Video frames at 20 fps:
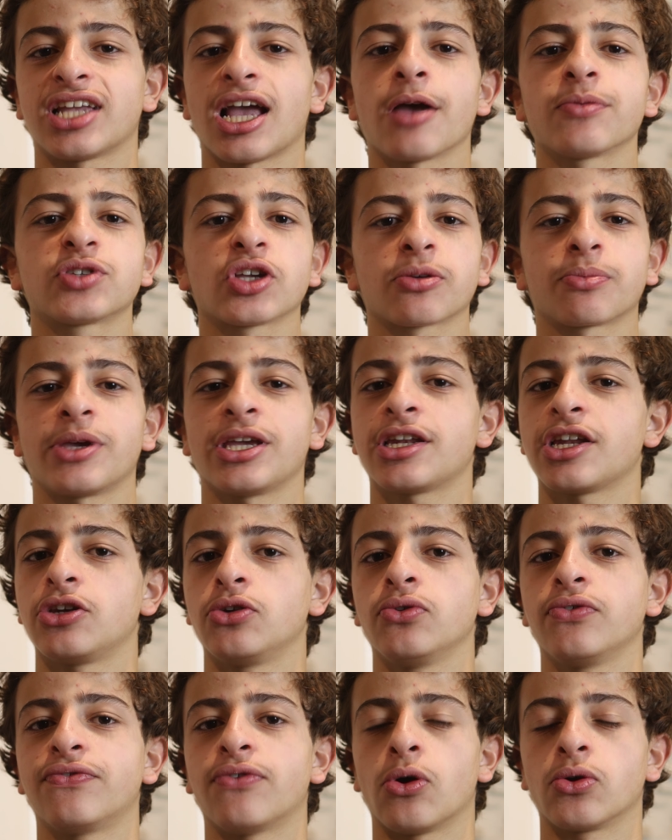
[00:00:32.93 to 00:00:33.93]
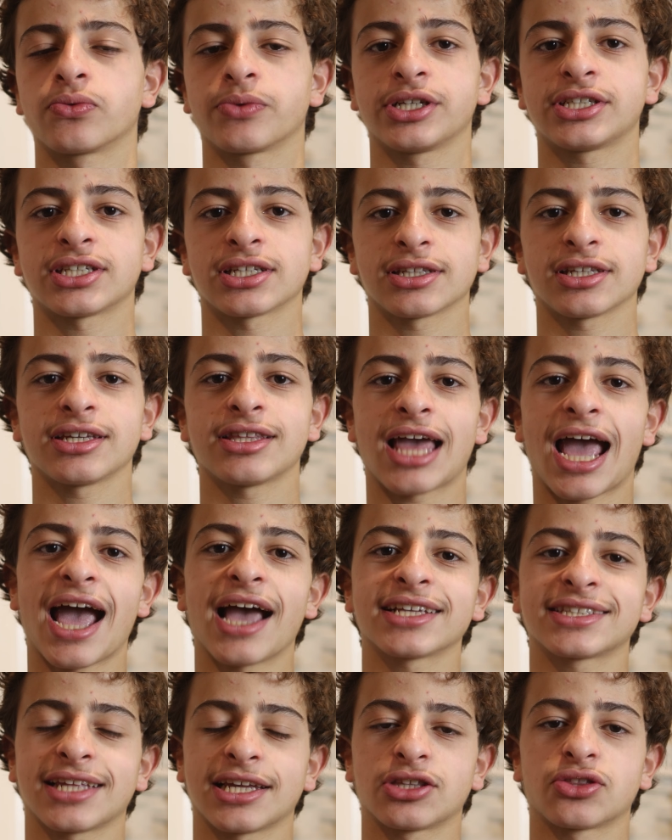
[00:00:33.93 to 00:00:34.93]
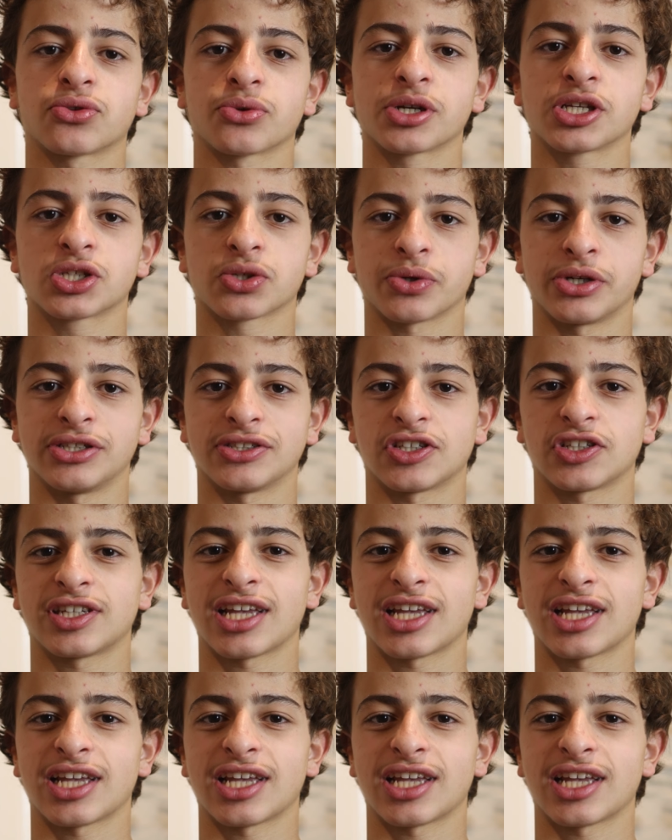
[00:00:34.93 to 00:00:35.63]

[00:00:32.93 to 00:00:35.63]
Samsung made a new phone recently that has like 3 screens,